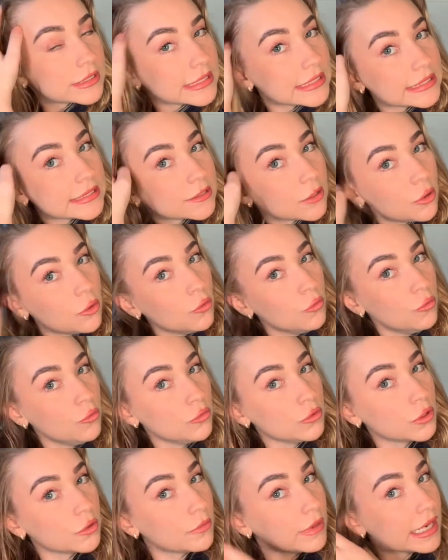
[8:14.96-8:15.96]
is
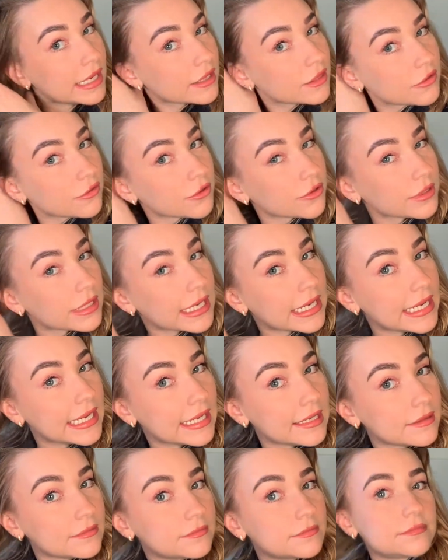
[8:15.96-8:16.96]
all the way through the
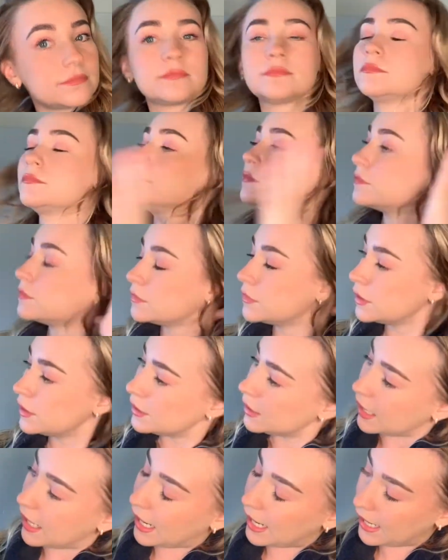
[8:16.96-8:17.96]
hair.
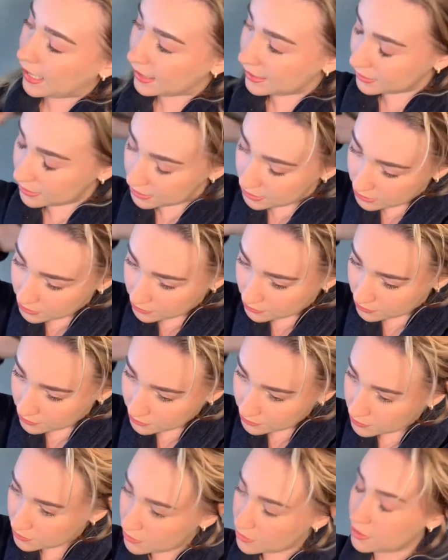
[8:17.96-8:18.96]
And
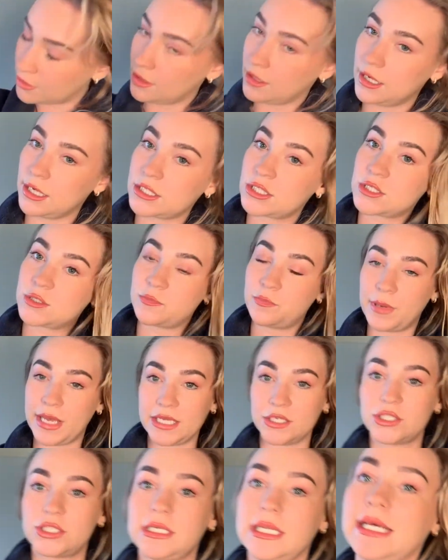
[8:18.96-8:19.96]

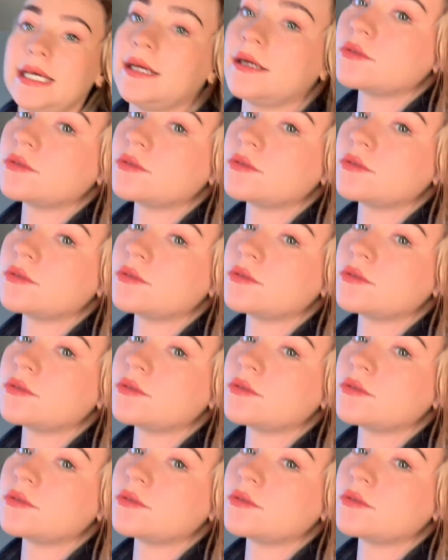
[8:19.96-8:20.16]
especially, I'll